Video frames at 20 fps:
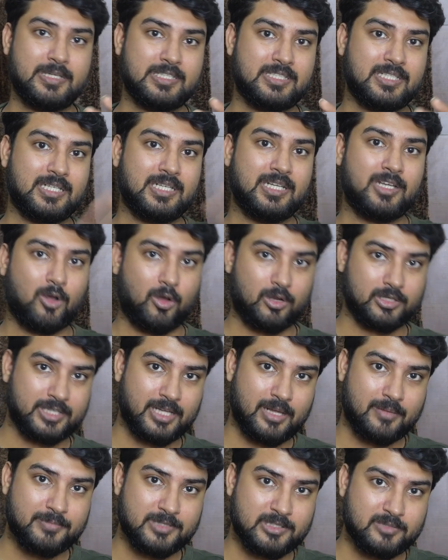basically on
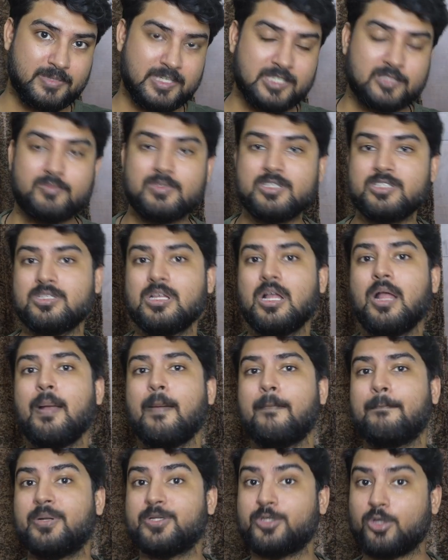campus placements,
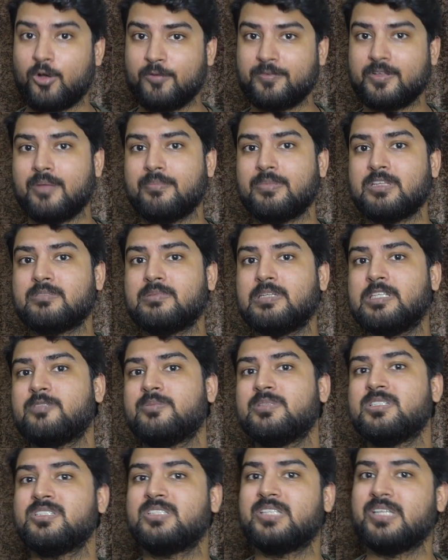but off campus
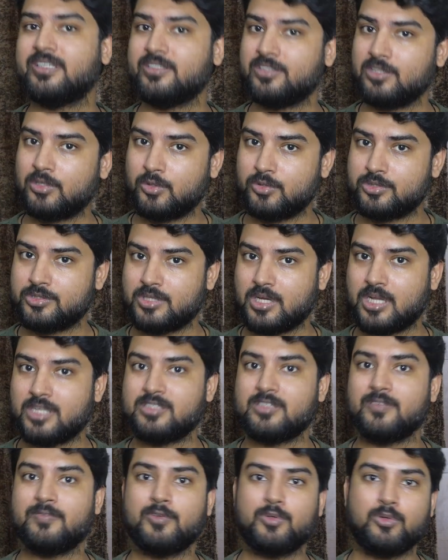placements, there is a good
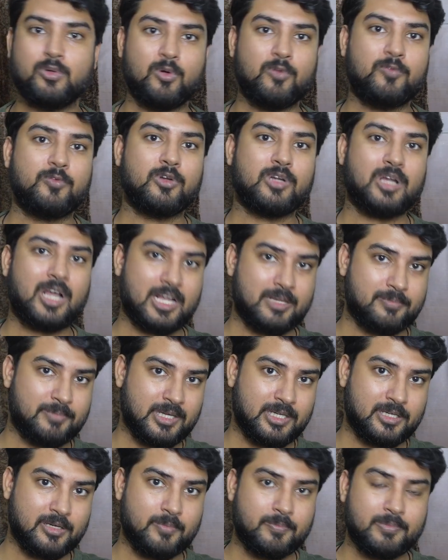chance if you go for a high
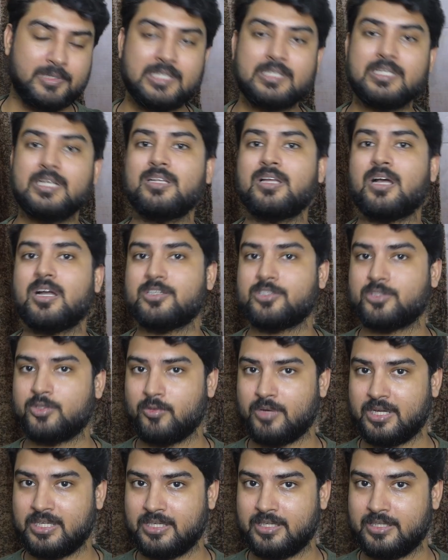paying company, they'll ask
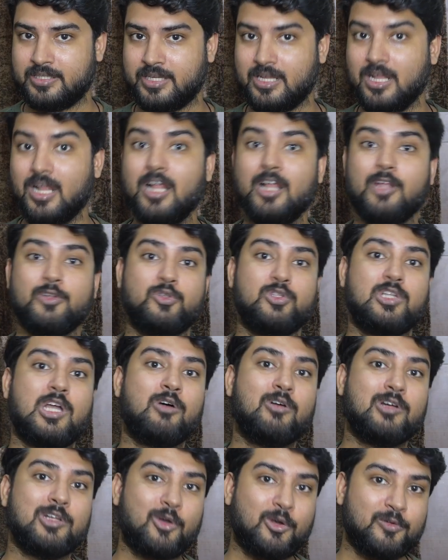you LLD. So
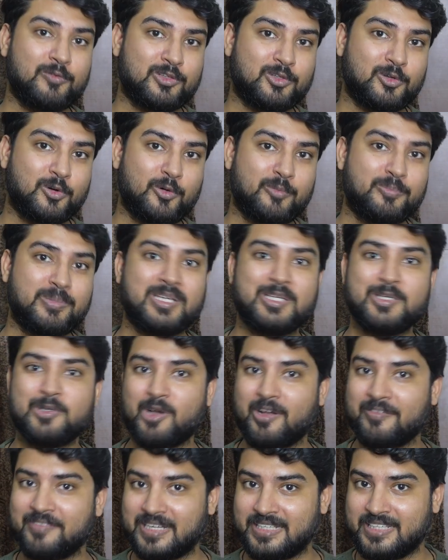now along with OOP, you
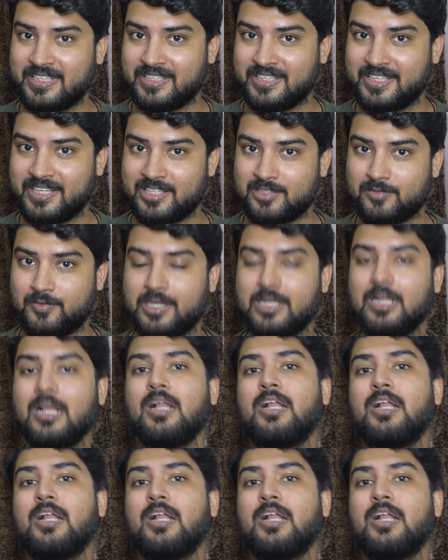have LLD as well.